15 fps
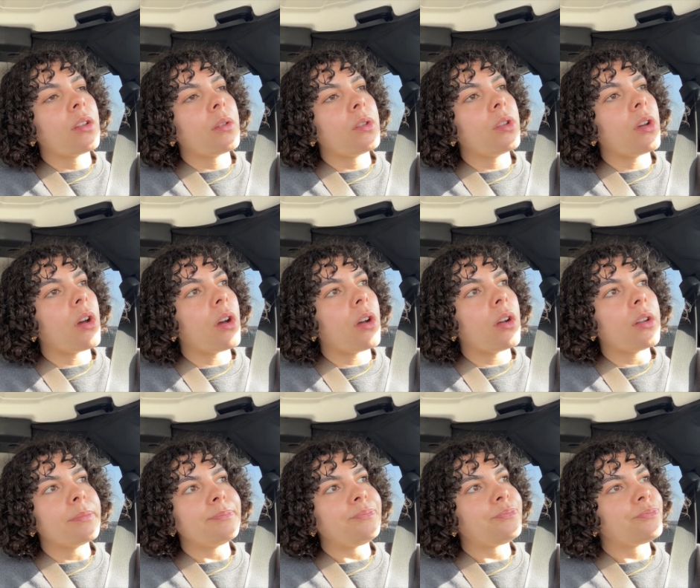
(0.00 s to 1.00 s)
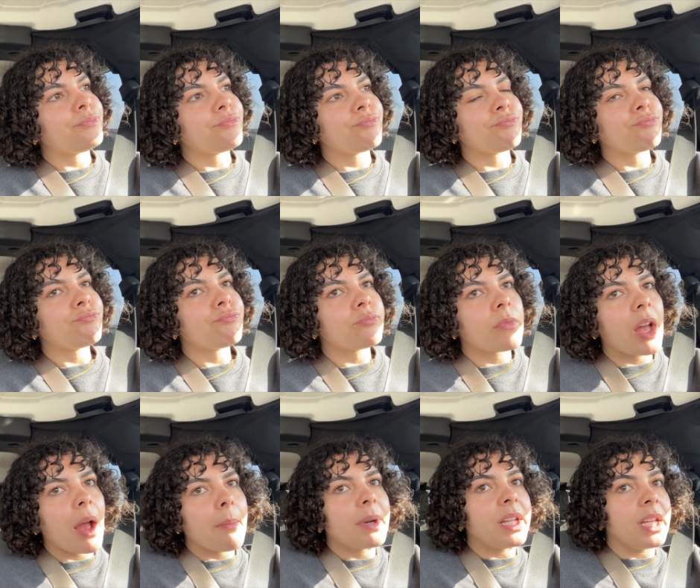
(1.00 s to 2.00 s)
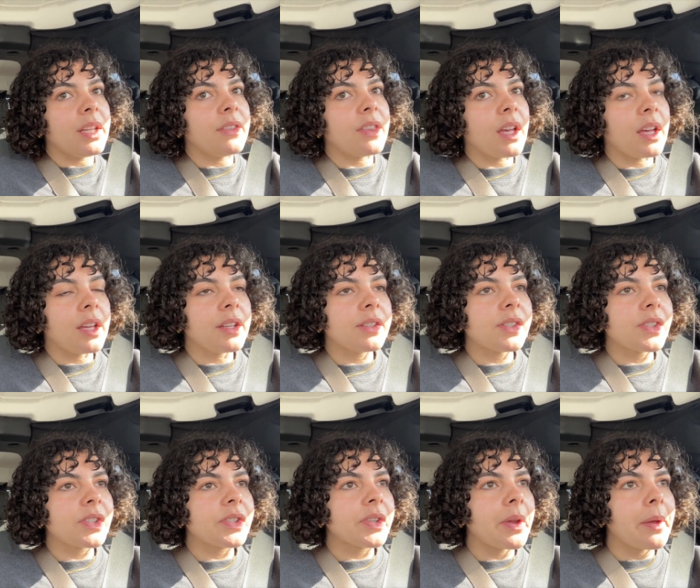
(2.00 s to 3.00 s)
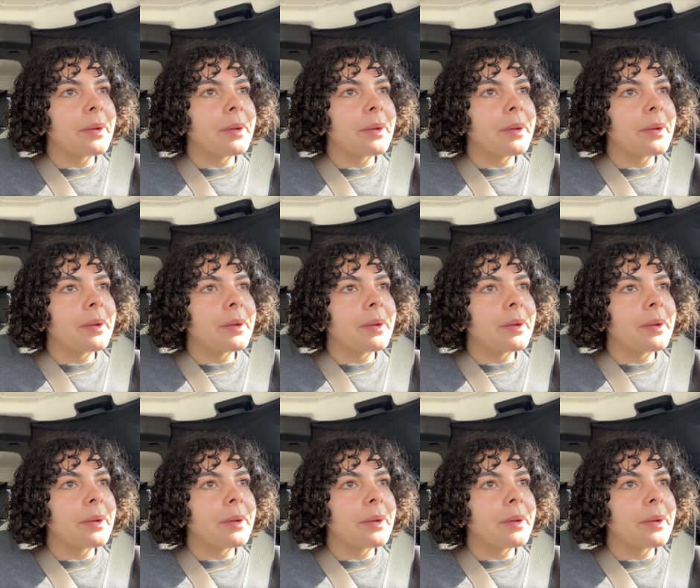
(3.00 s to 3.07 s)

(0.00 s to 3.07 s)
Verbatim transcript: Y'all, I'm gonna eat this,